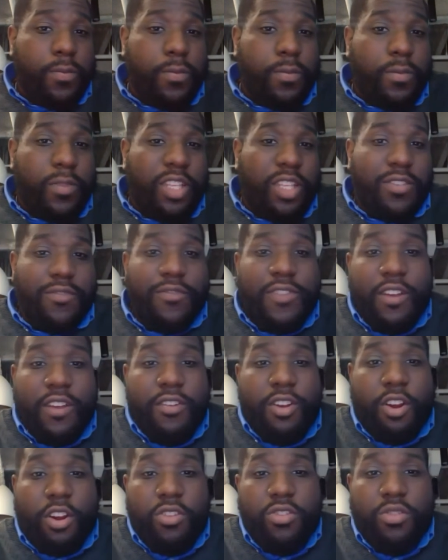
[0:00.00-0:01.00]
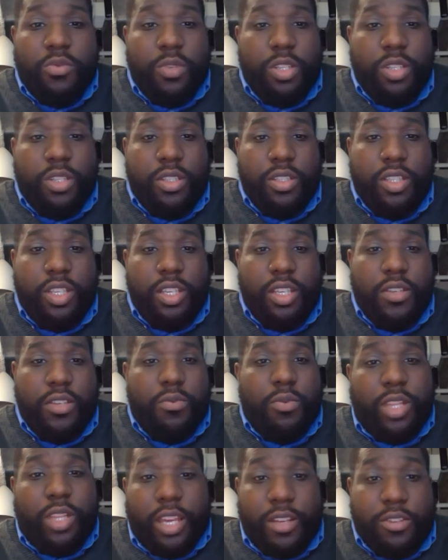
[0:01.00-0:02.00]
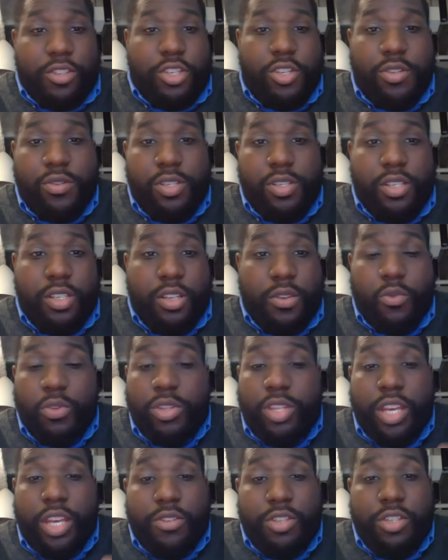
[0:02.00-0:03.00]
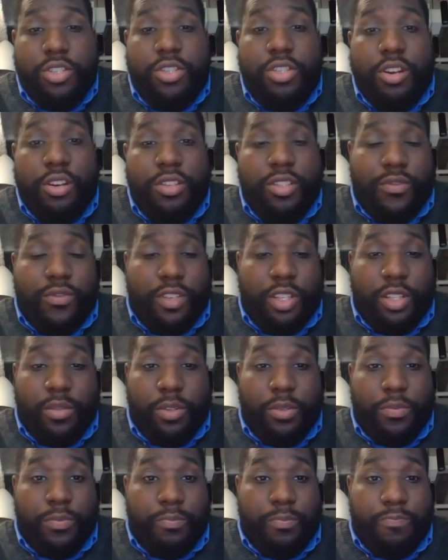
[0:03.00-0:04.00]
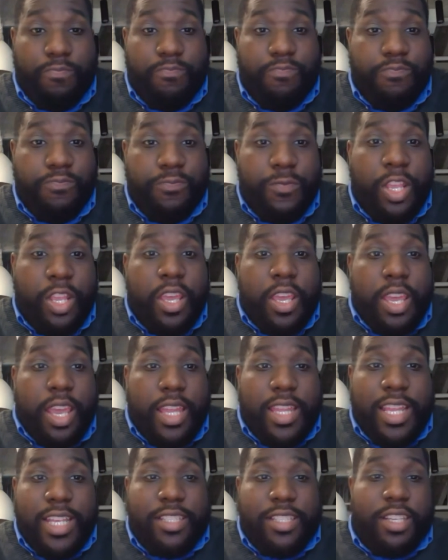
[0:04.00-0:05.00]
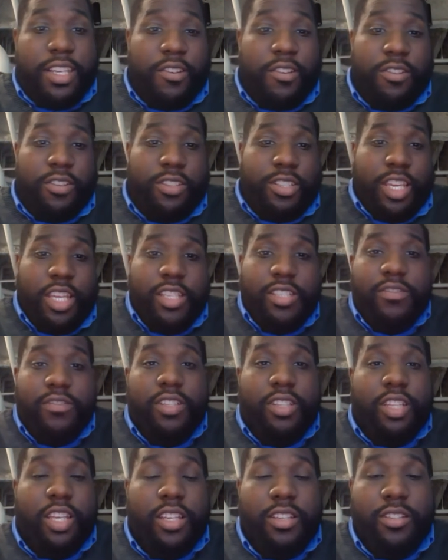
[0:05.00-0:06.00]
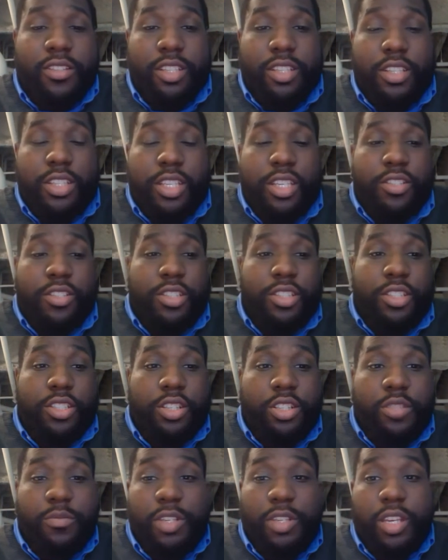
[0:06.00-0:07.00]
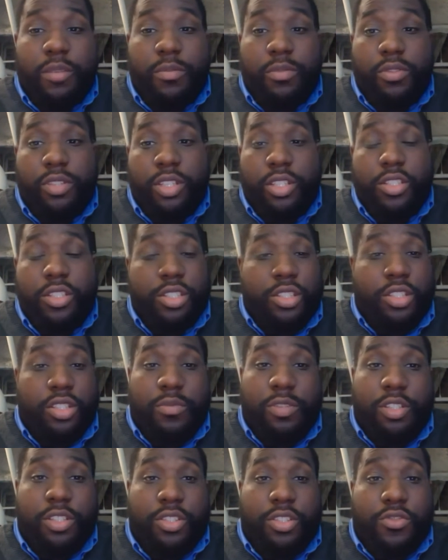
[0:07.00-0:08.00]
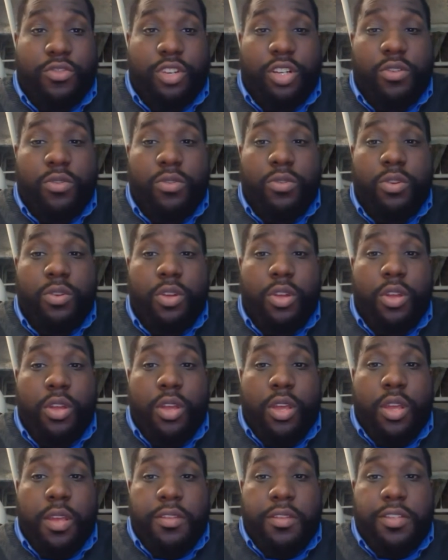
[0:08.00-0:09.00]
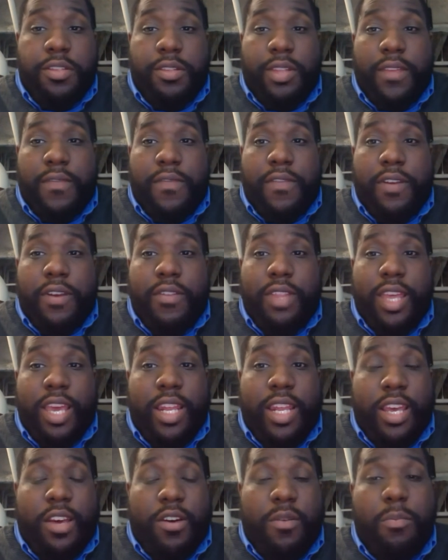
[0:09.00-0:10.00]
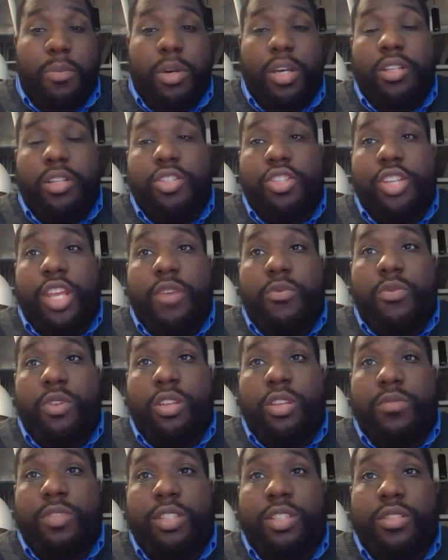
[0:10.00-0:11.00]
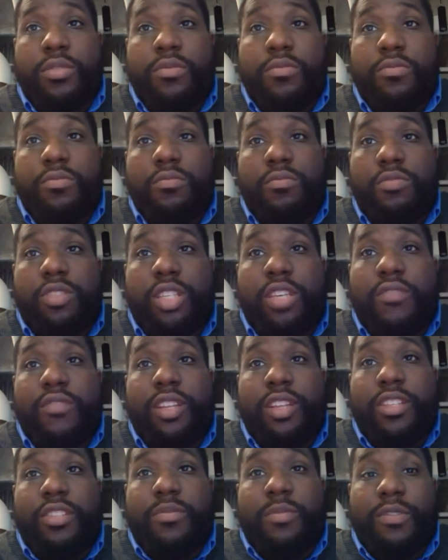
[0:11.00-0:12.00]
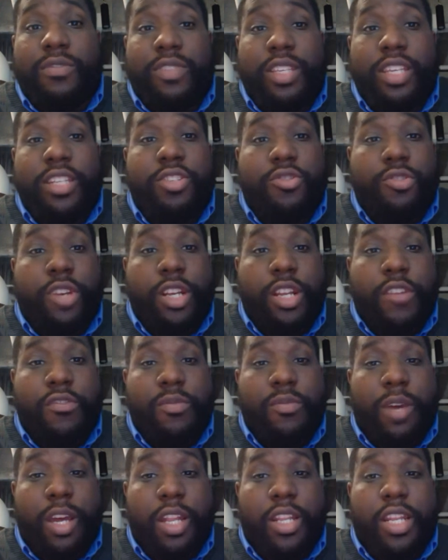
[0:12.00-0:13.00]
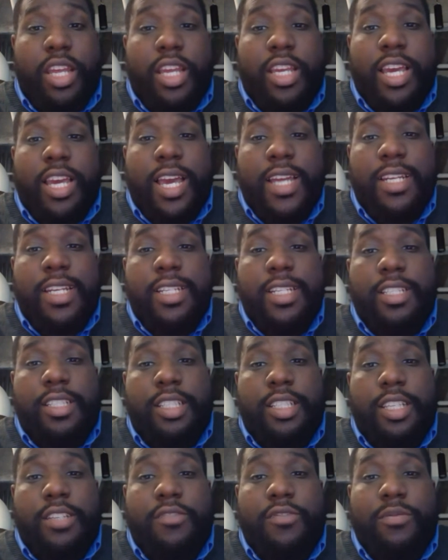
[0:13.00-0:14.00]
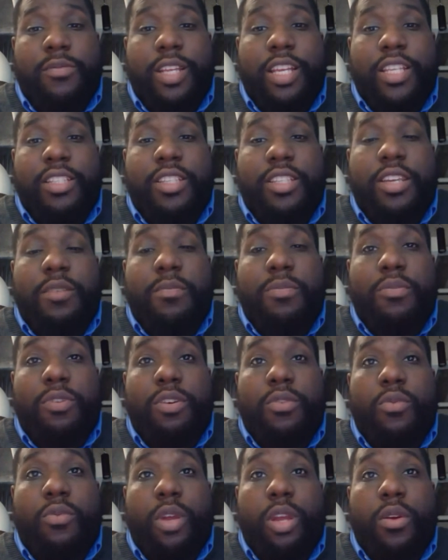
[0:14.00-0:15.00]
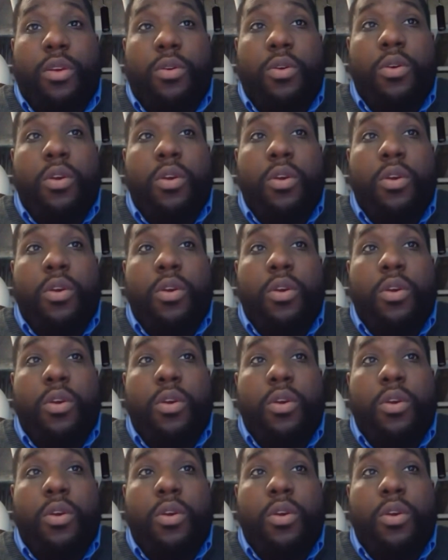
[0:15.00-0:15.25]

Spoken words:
it's very hard to win in the league without shooting and without your stars available. And that's the curious case of the Lakers here. They're just going to be a struggle until they figure that out. But Jay Williams and Stephen A. Smith said trade everybody. And I kind of understand it from that standpoint, where